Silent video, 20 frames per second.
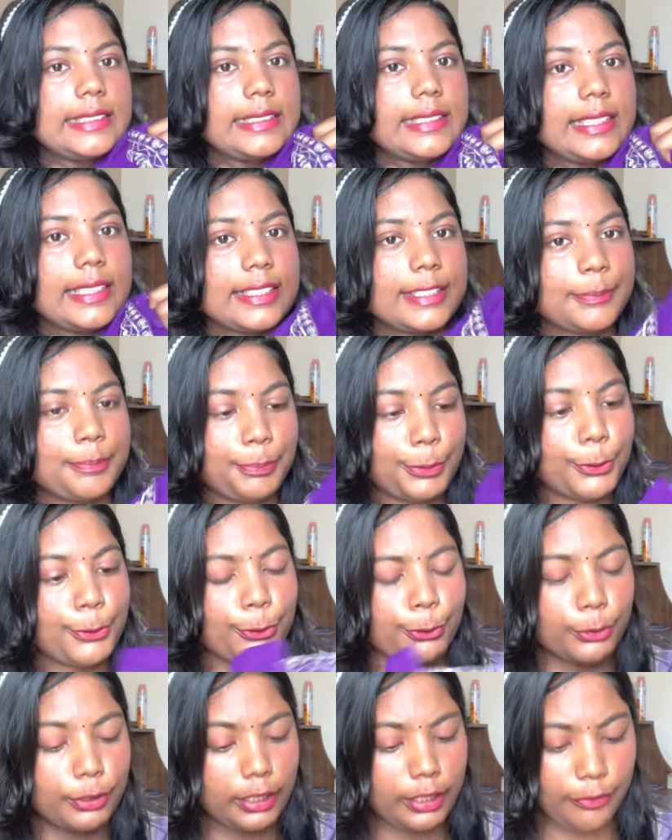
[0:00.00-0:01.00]
this
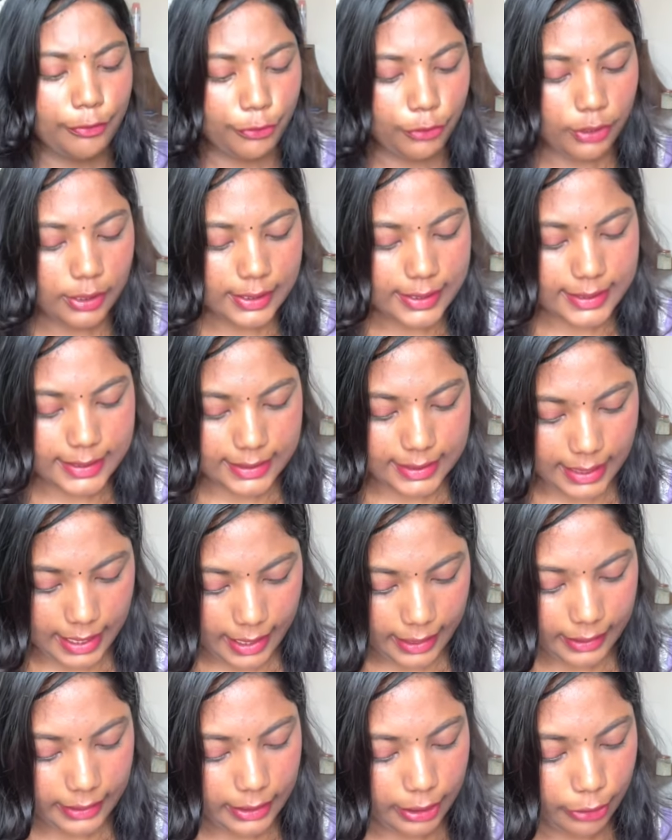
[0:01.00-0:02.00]
beautiful
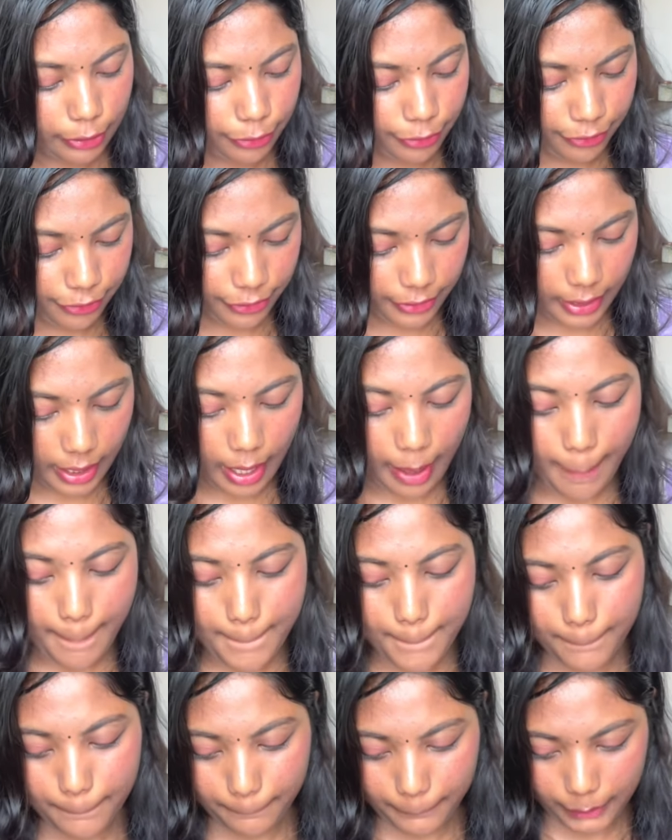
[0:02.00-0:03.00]
set from
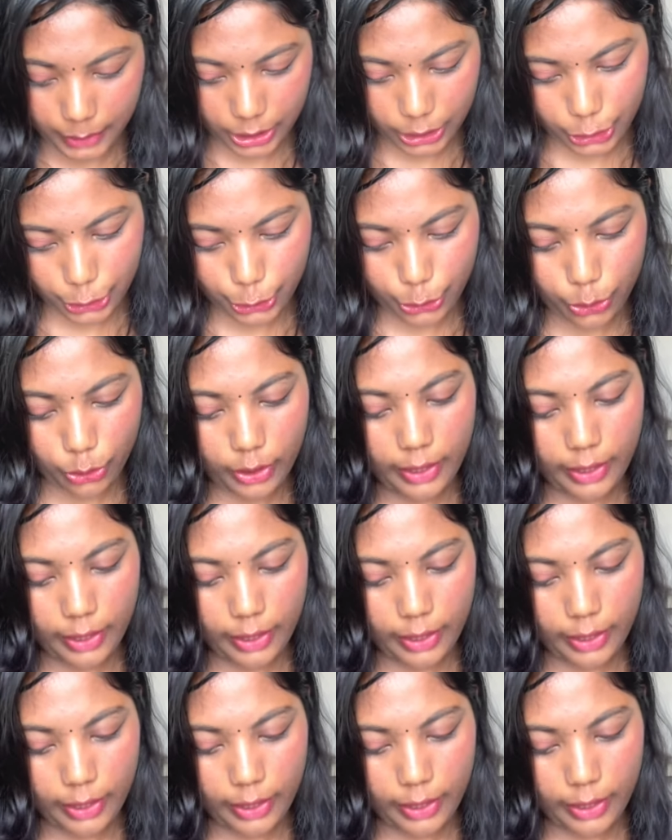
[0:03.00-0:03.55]
Meesho